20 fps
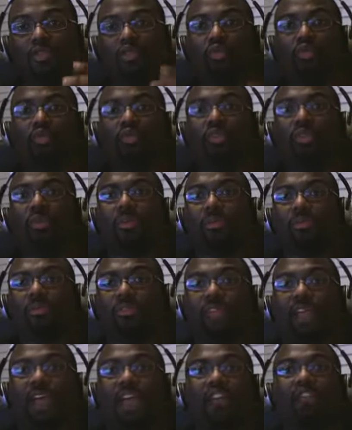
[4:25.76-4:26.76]
do some
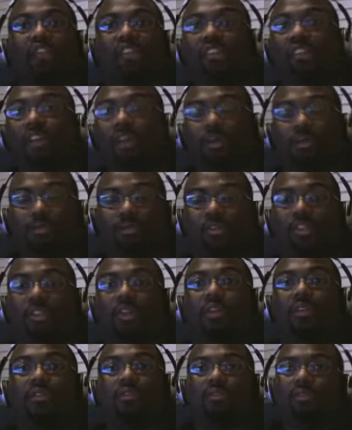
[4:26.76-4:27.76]
flashy dumb
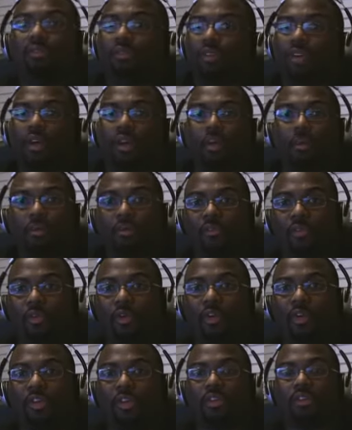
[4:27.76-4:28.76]
stuff, I'm
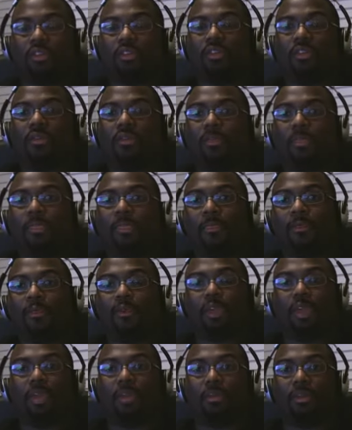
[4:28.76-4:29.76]
for it. You
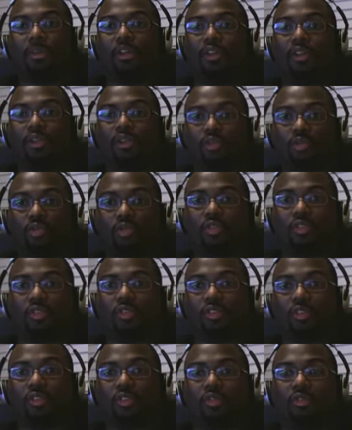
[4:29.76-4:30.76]
can't be a
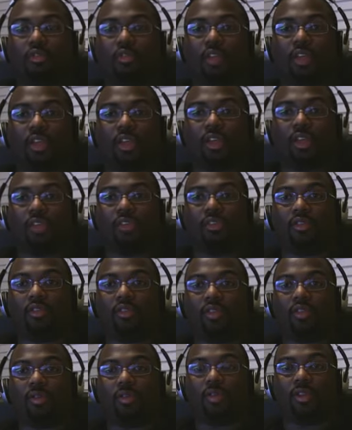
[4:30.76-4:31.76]
loser and do that, you know
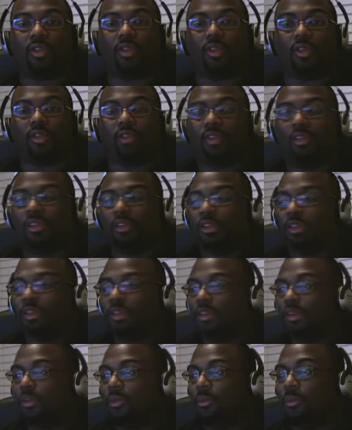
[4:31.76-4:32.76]
what I mean?
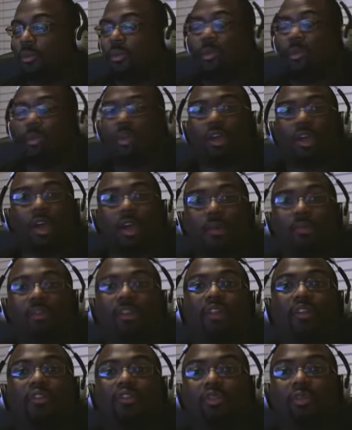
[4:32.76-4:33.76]
But when it comes
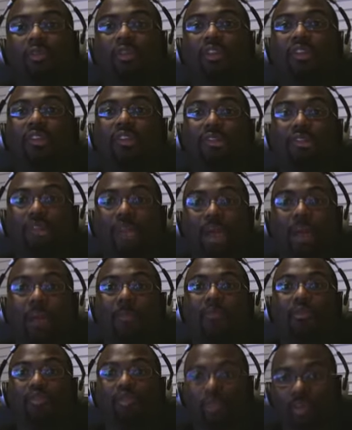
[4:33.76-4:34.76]
down to it, he
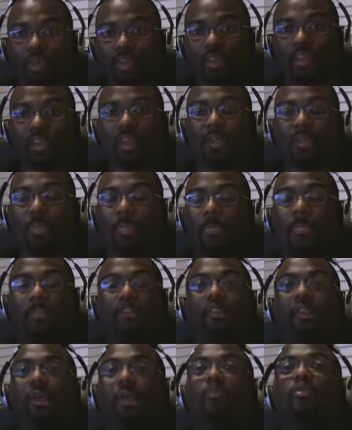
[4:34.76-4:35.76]
stopped doing that. He
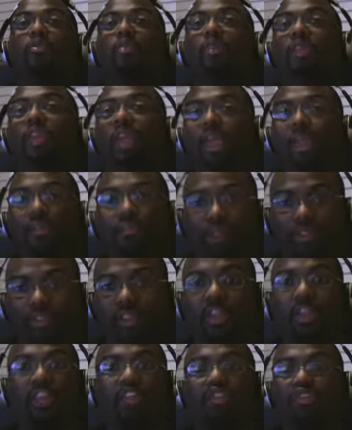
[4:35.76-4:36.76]
stopped doing
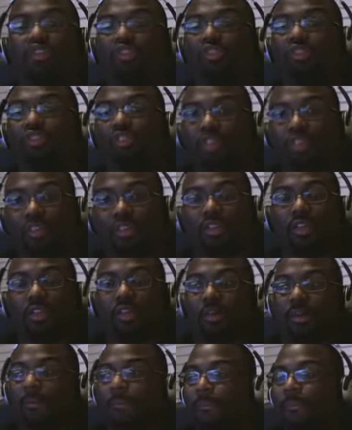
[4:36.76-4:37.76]
everything. He just stood
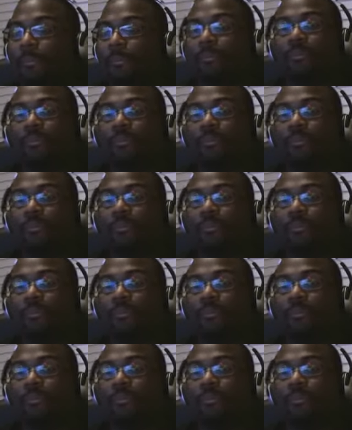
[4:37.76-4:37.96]
there